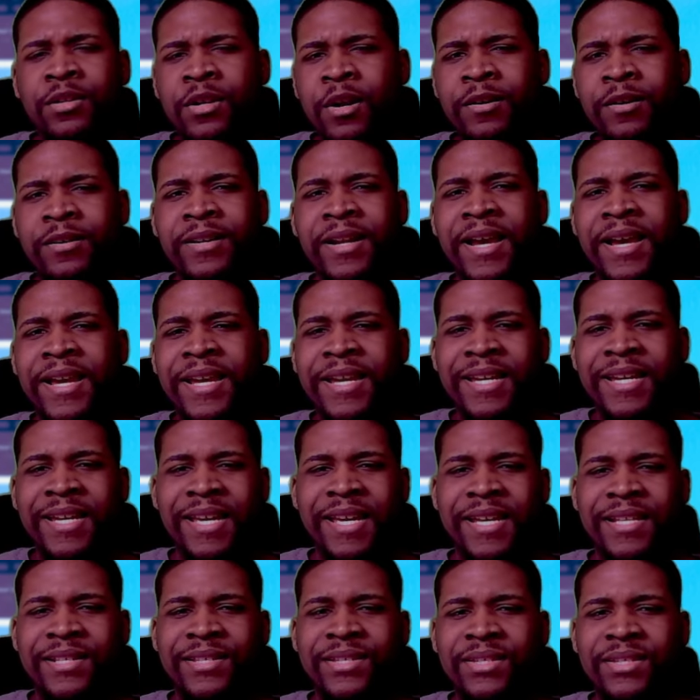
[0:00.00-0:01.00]
Dark Knight,
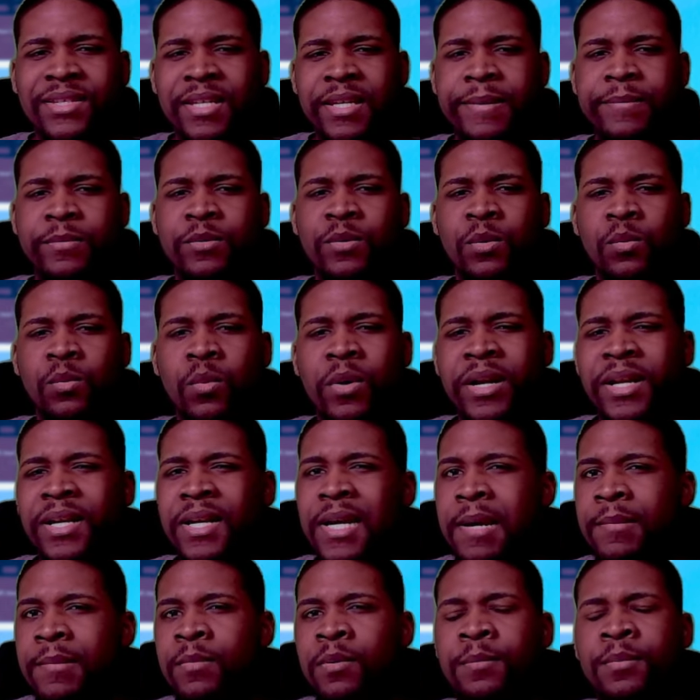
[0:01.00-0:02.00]
it seems we want
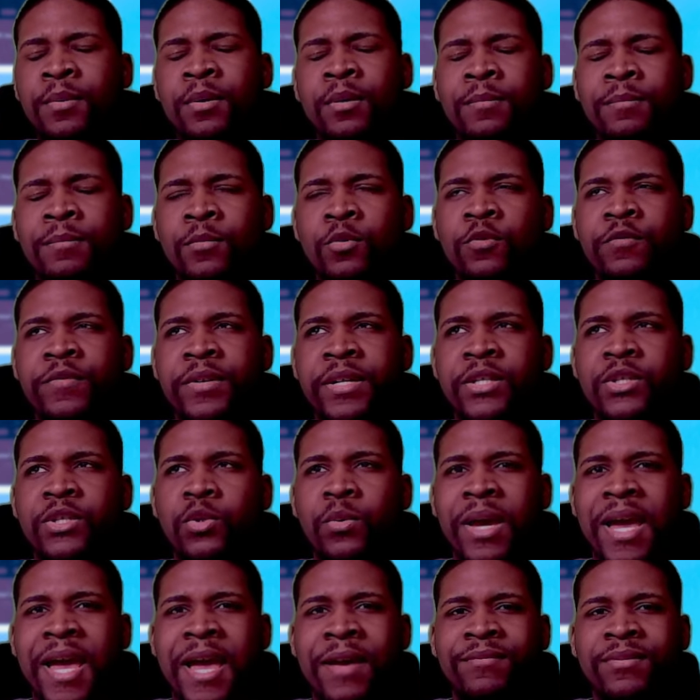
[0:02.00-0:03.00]
comic book movies
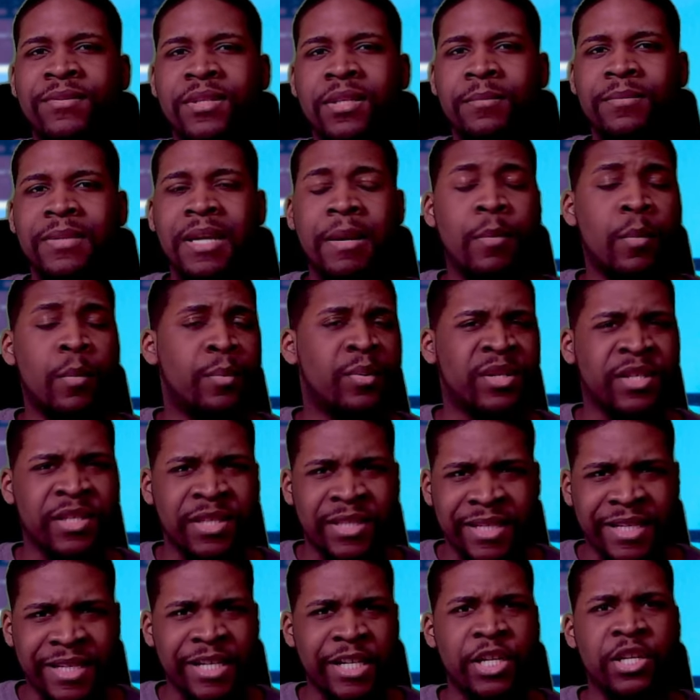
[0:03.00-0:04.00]
to have some type of
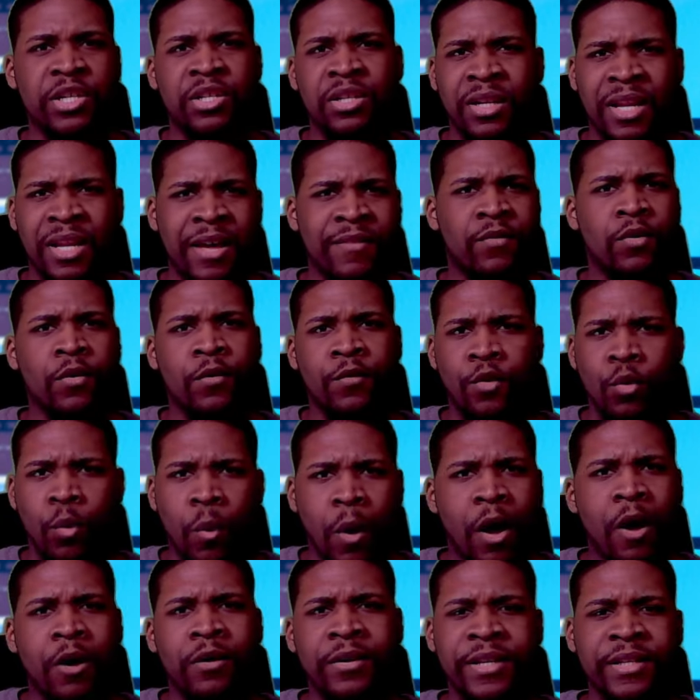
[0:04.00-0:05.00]
prestige level of
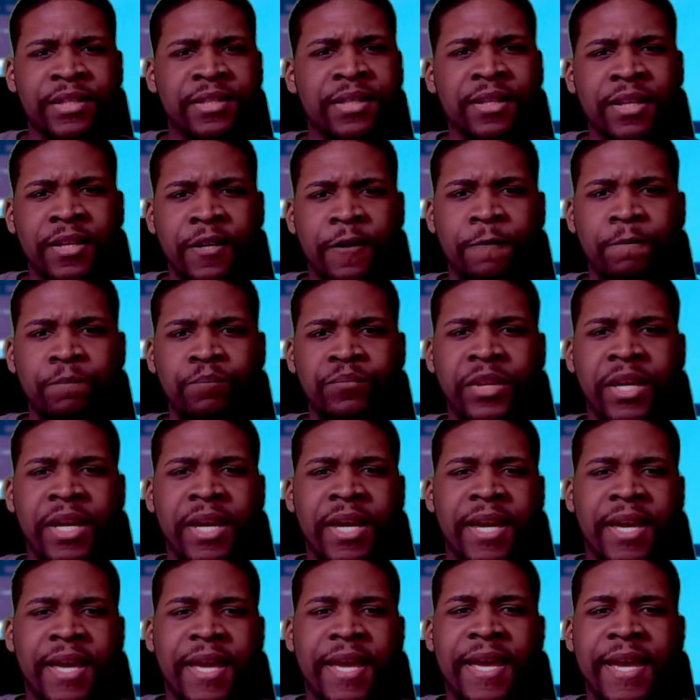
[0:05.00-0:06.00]
quality to them,
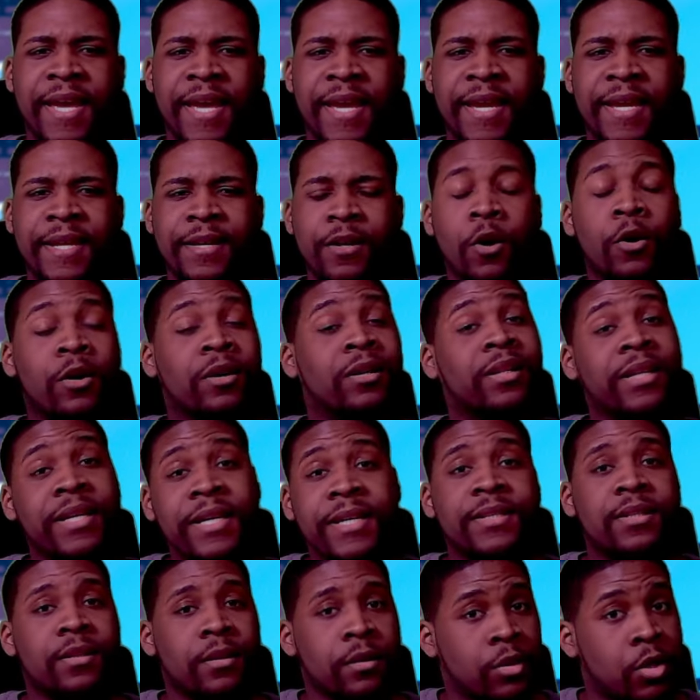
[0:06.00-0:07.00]
and or at
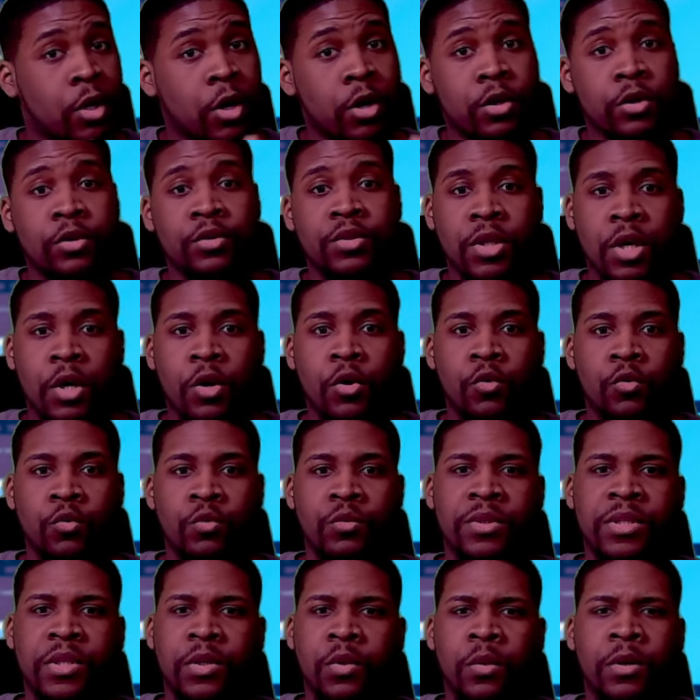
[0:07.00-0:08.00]
least darker
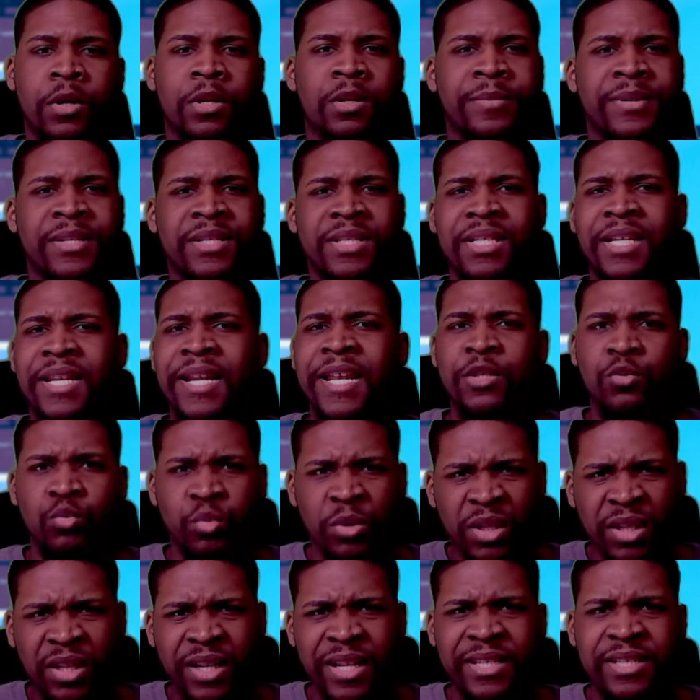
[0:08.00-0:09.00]
tones in order to be seen as
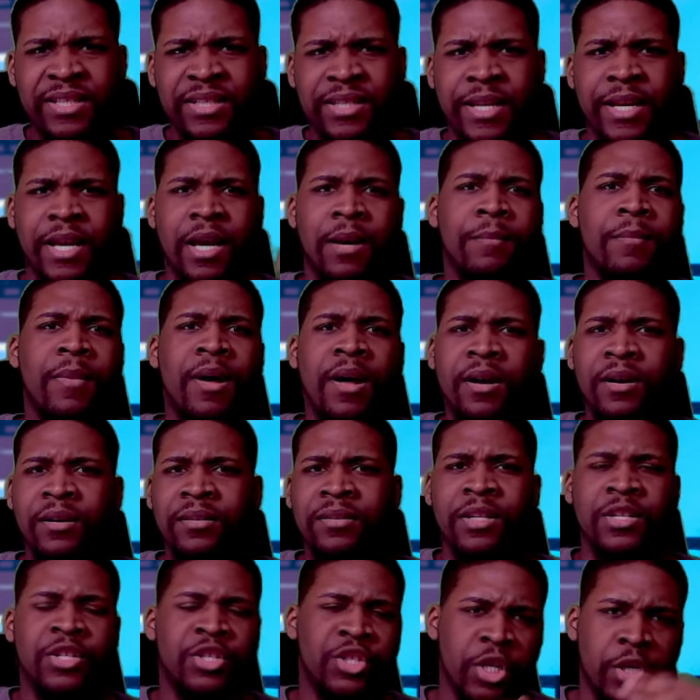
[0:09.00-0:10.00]
realistic among
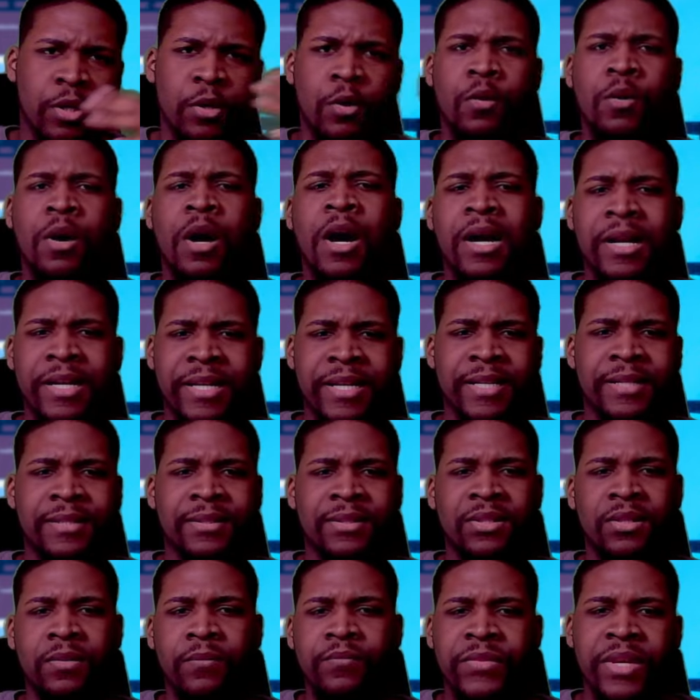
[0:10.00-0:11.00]
the general
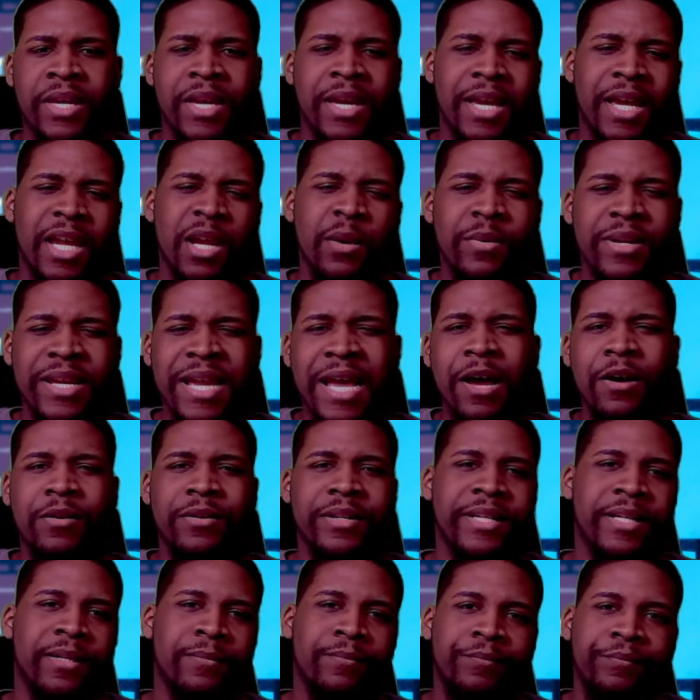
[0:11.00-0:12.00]
audience. In
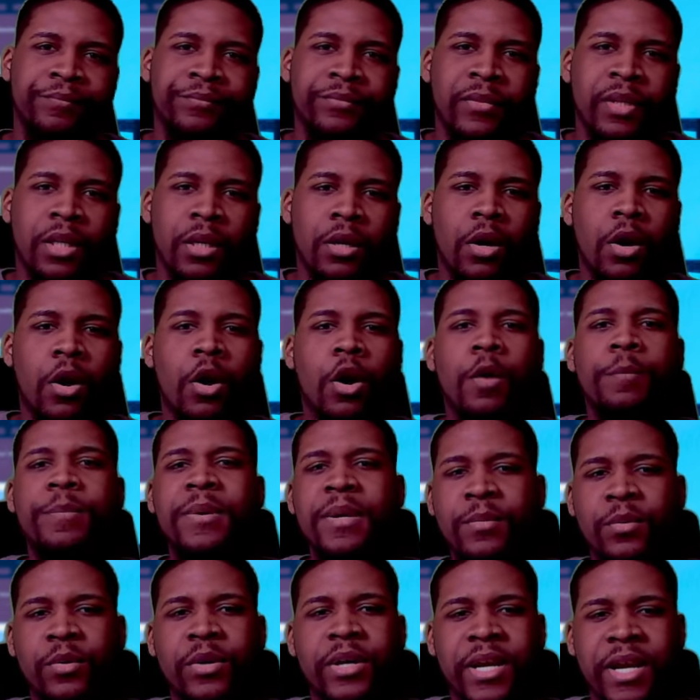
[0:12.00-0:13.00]
reality, all
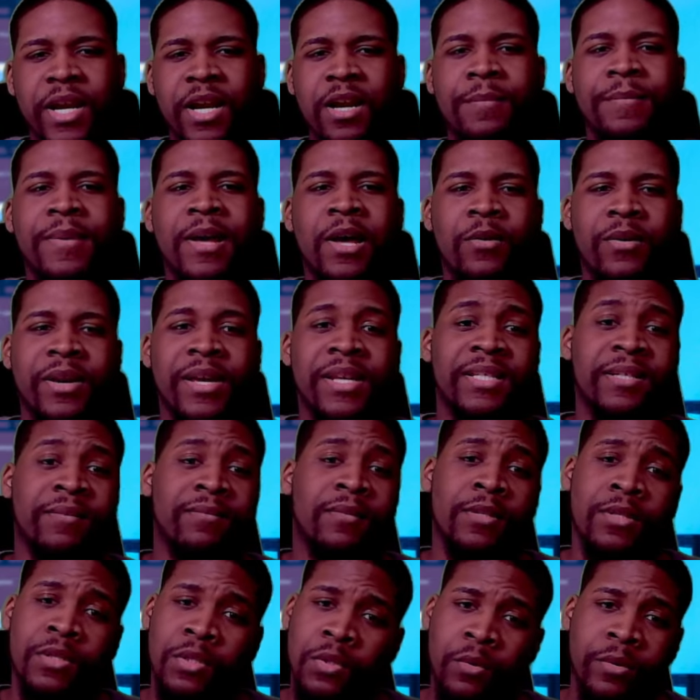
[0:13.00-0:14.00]
people care about is if
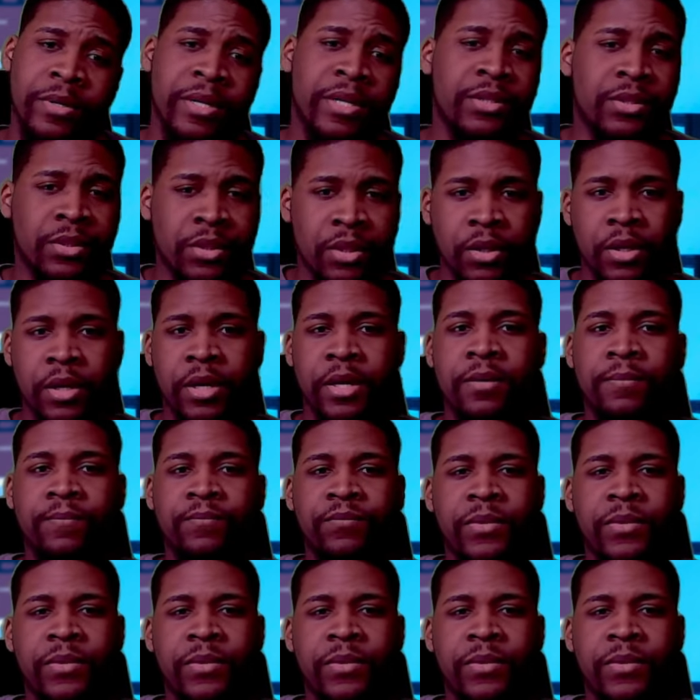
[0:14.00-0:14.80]
the story is good.